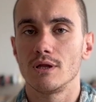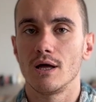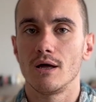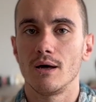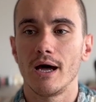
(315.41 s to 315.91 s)

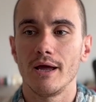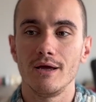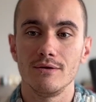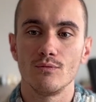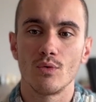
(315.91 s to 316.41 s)
Uh,
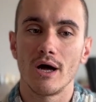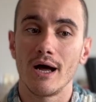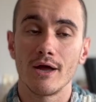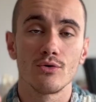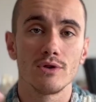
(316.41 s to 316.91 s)
I,
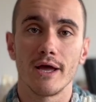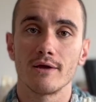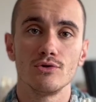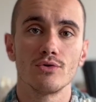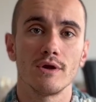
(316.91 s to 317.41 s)
I don't
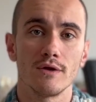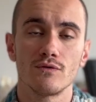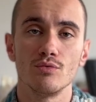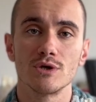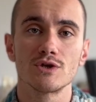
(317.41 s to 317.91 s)
like looking at
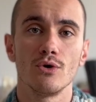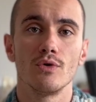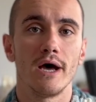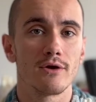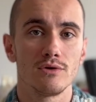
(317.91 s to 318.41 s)
too much
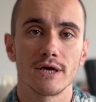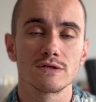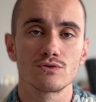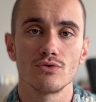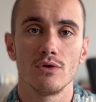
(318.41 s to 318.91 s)
code, I don't like
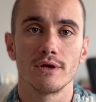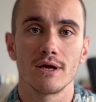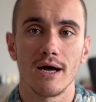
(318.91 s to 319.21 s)
scrolling,